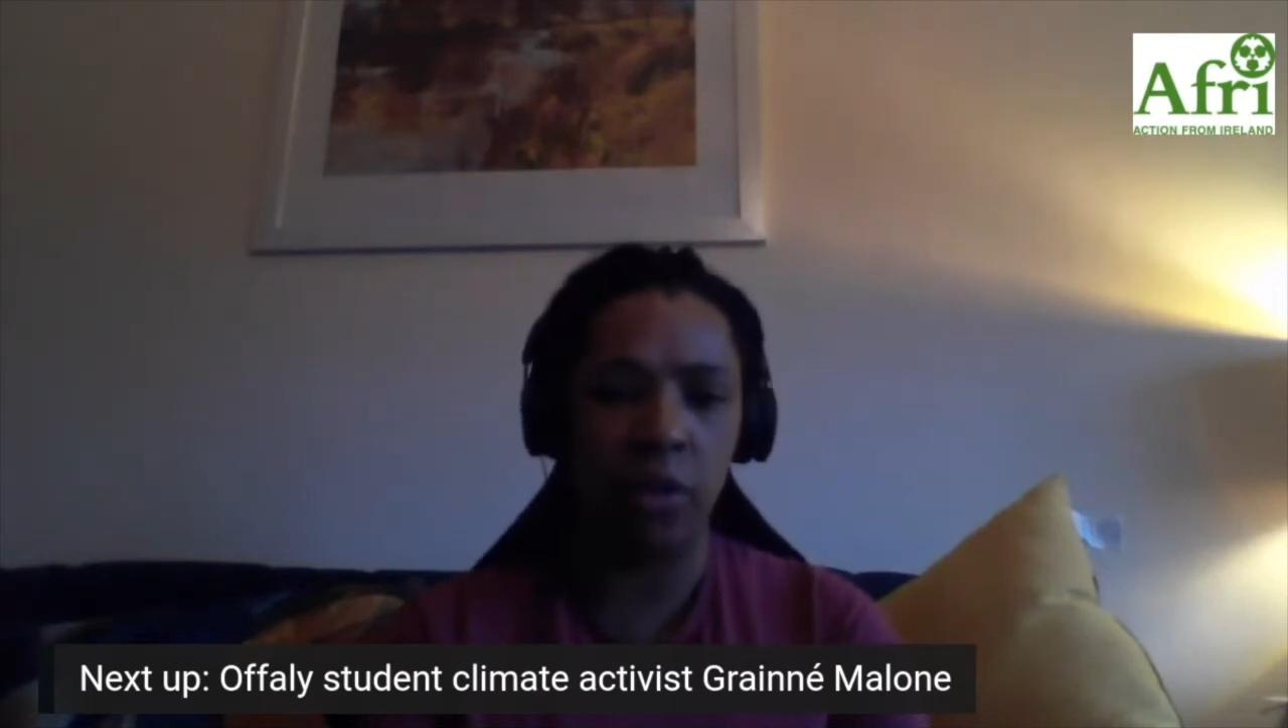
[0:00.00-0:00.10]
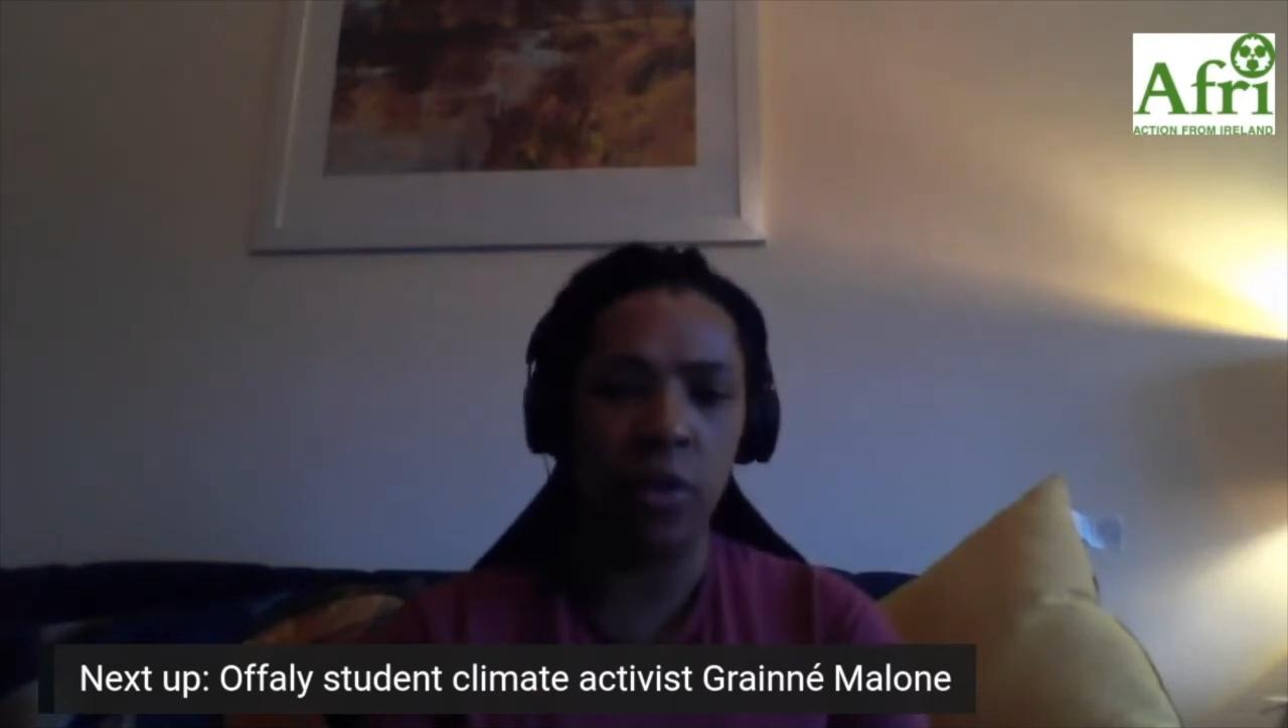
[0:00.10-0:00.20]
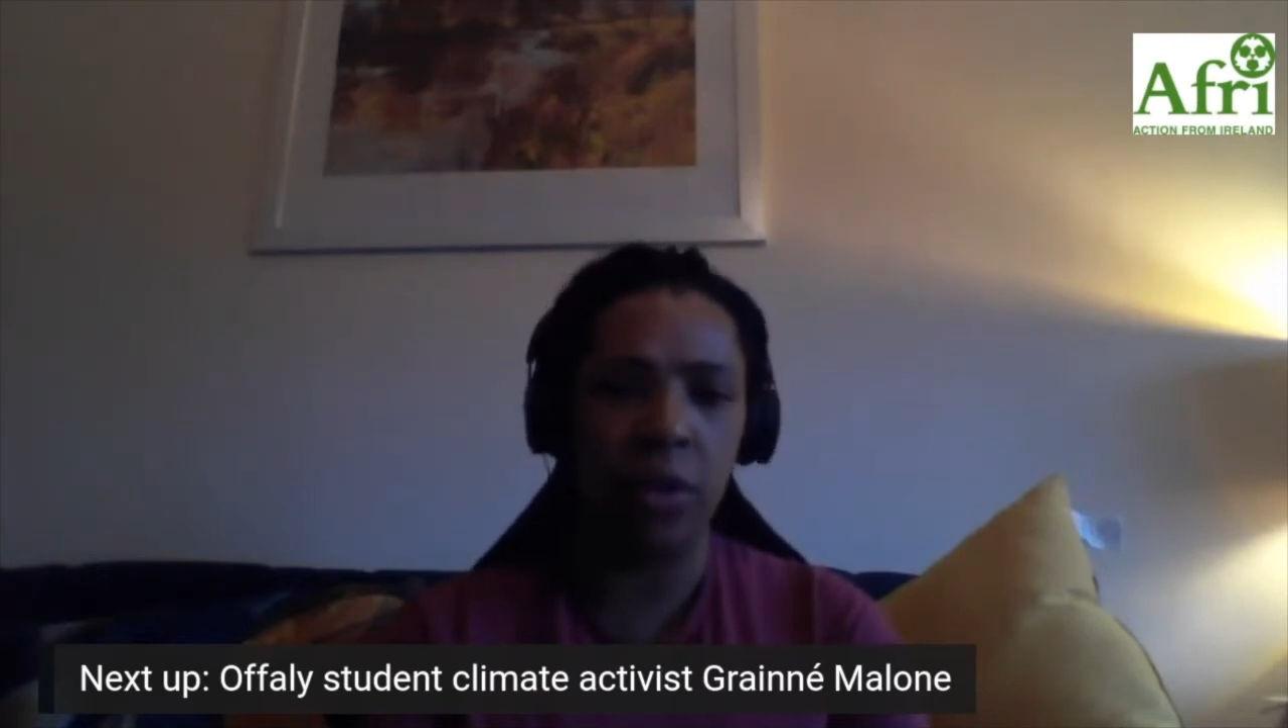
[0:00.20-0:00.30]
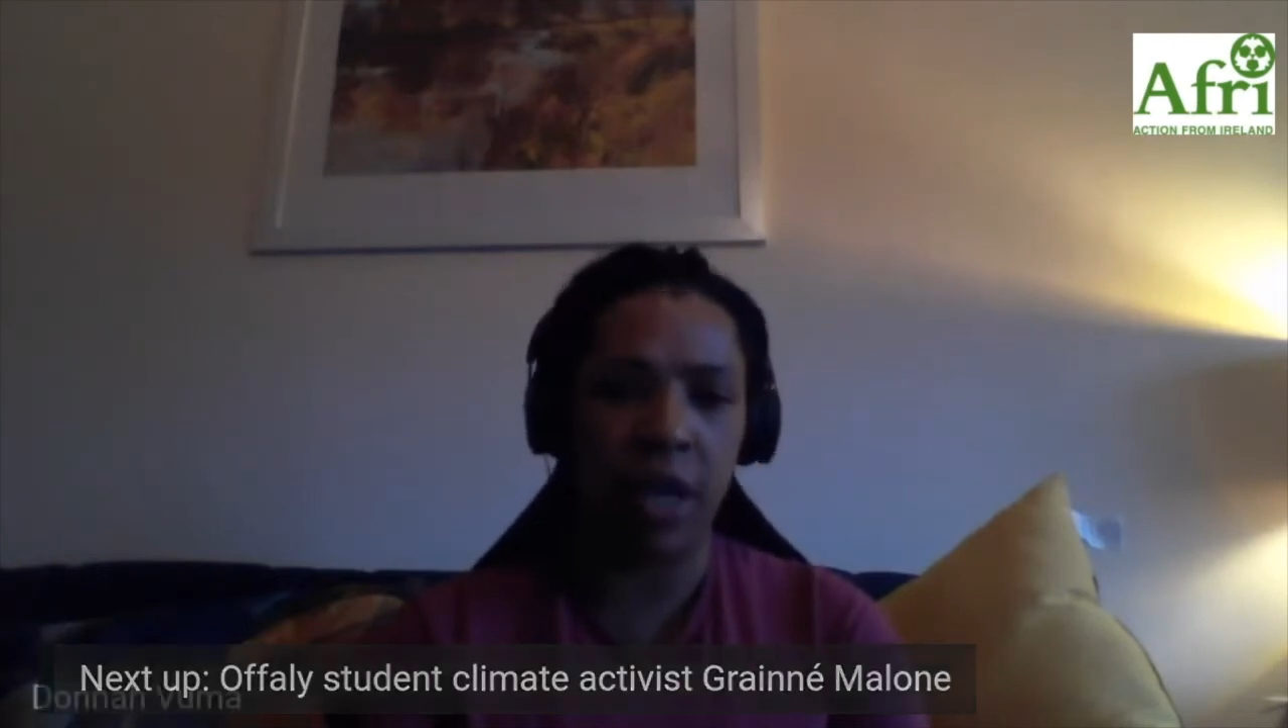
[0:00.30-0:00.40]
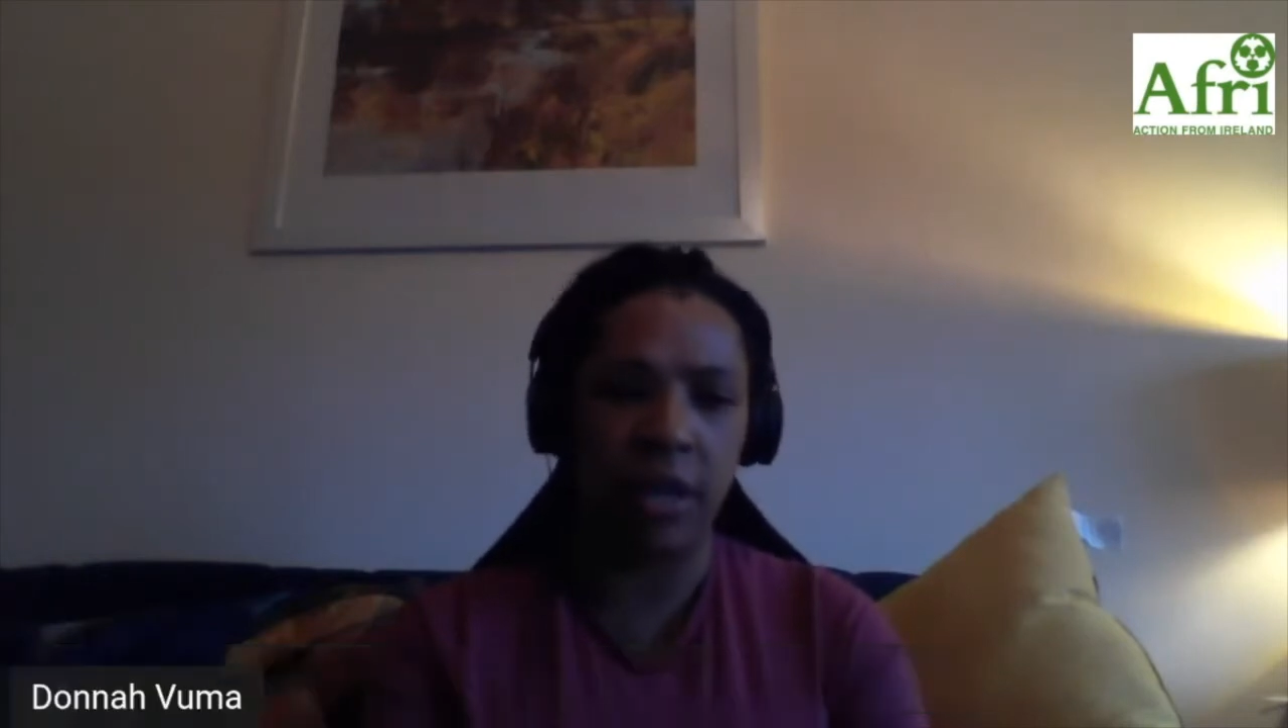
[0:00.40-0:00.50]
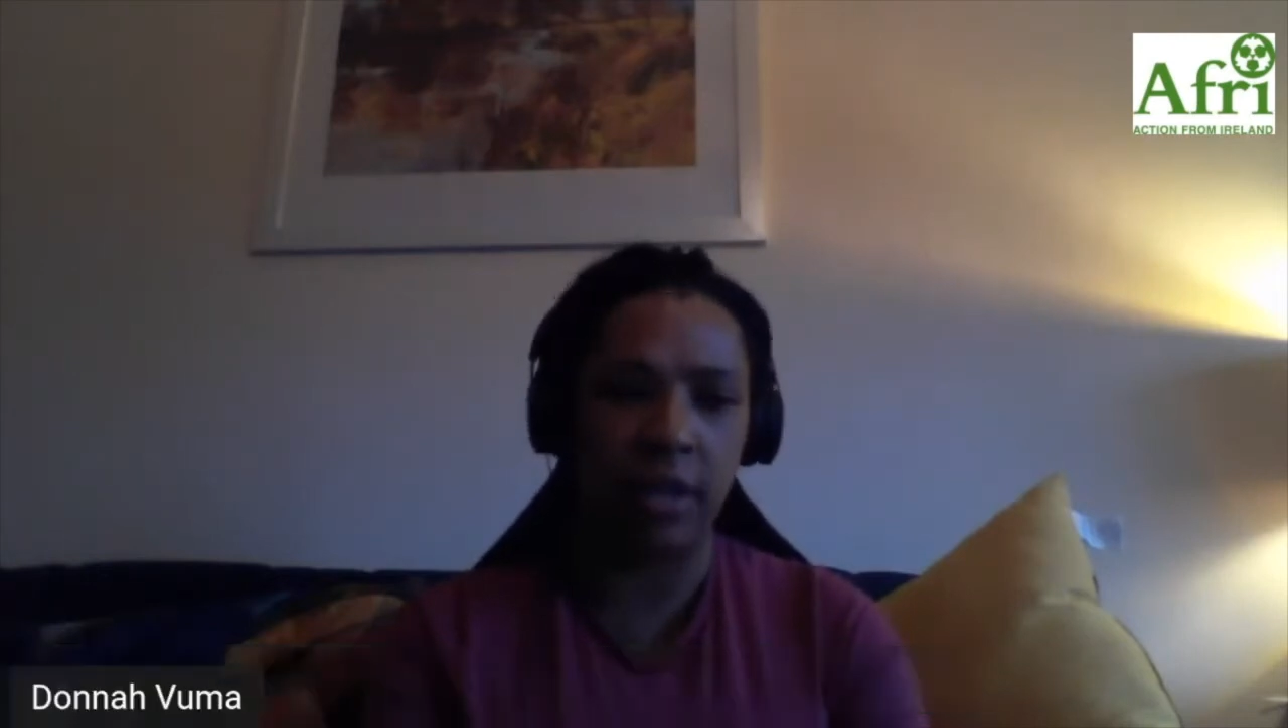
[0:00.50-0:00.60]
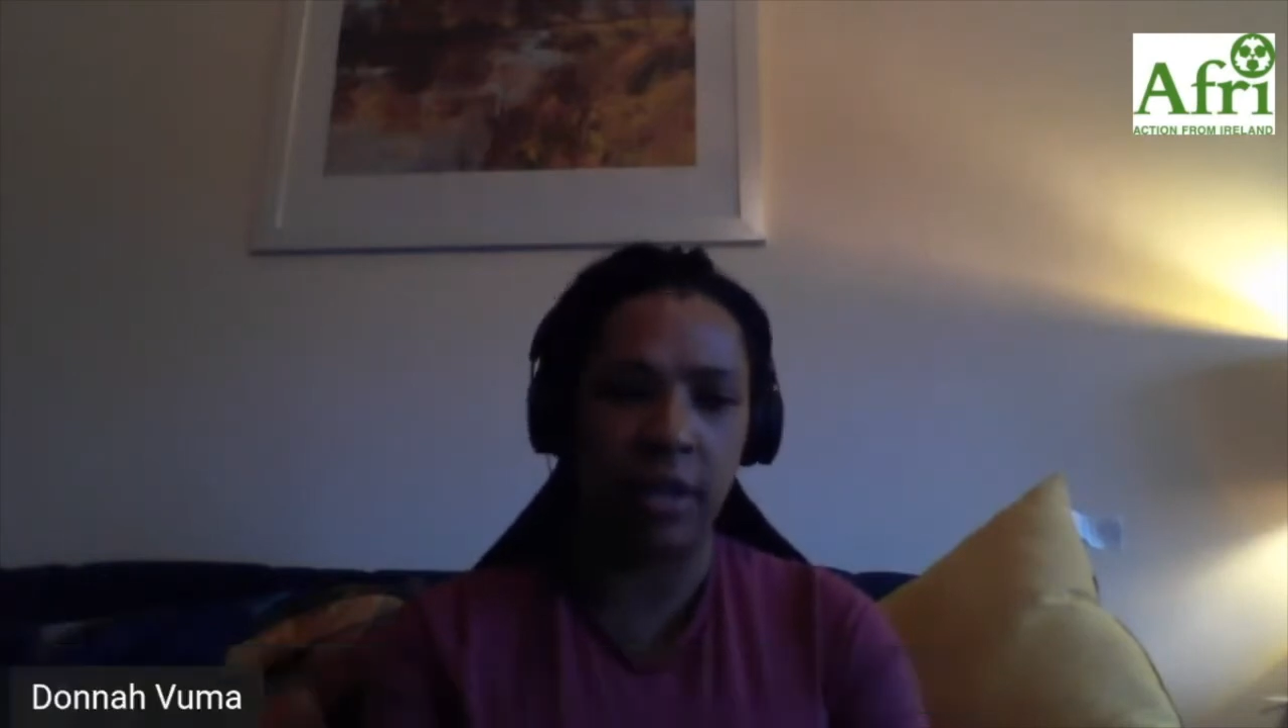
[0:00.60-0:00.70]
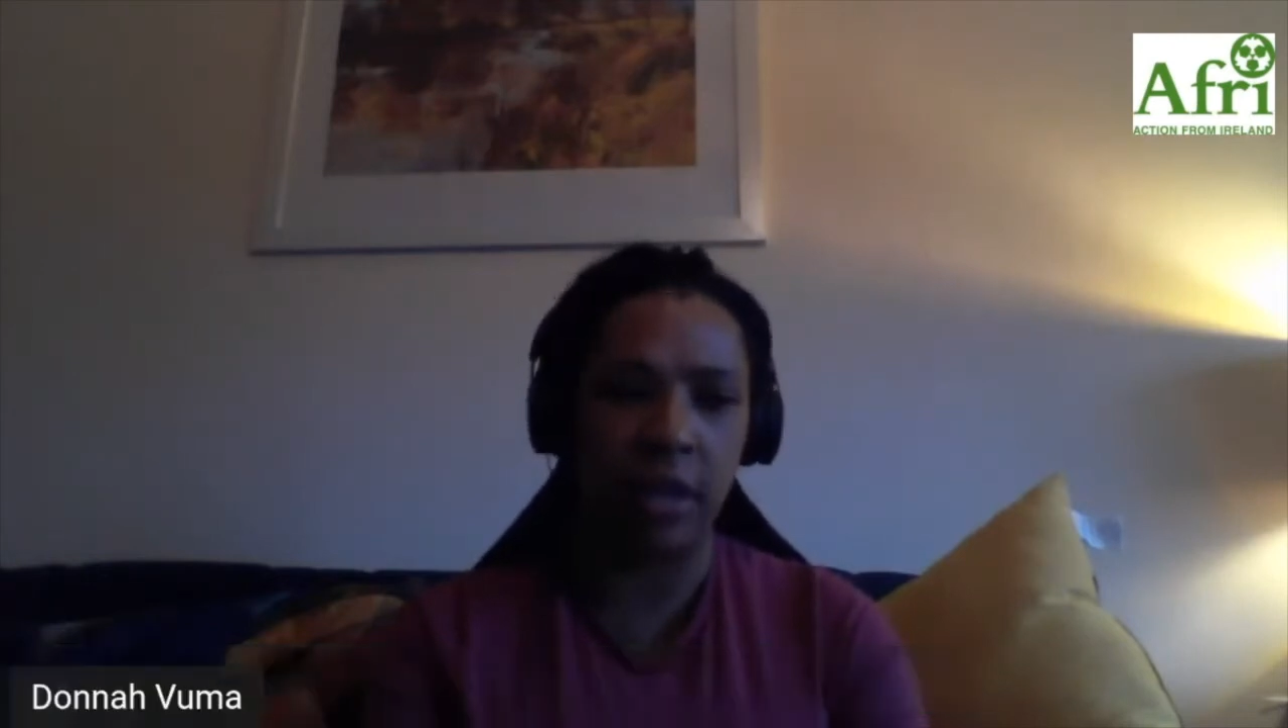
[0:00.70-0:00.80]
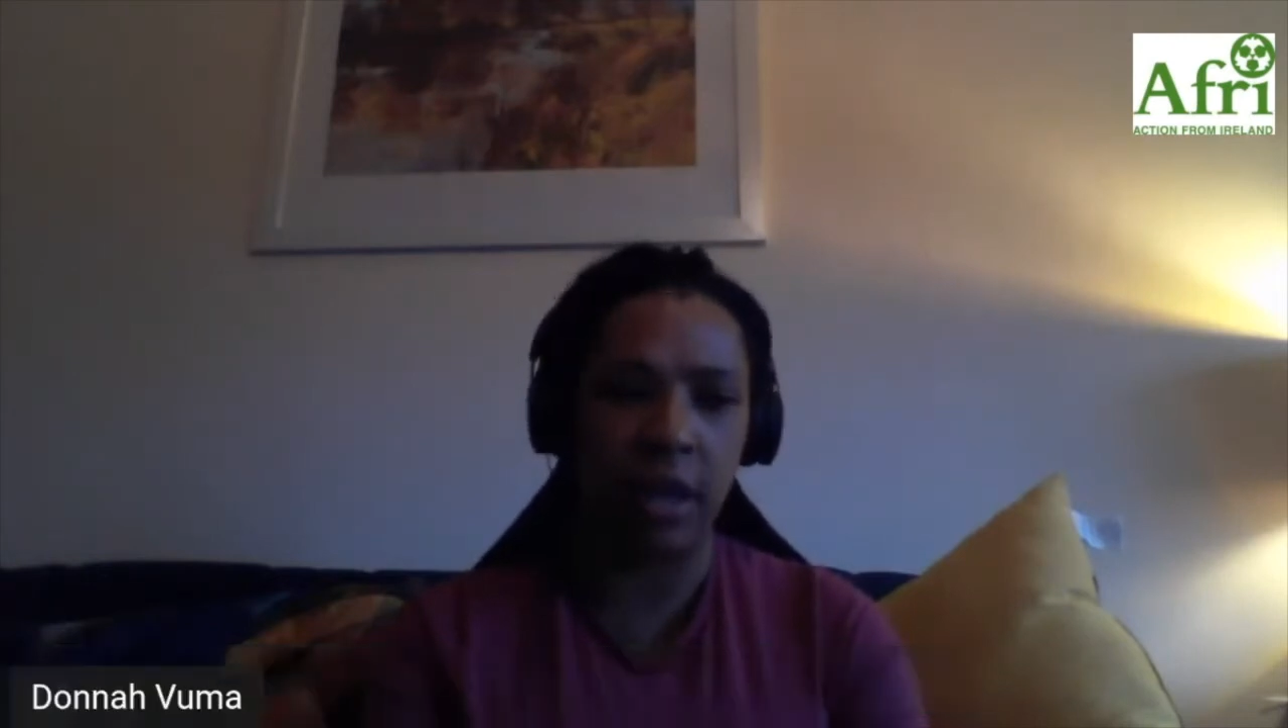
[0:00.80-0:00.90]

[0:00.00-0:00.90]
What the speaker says: do that,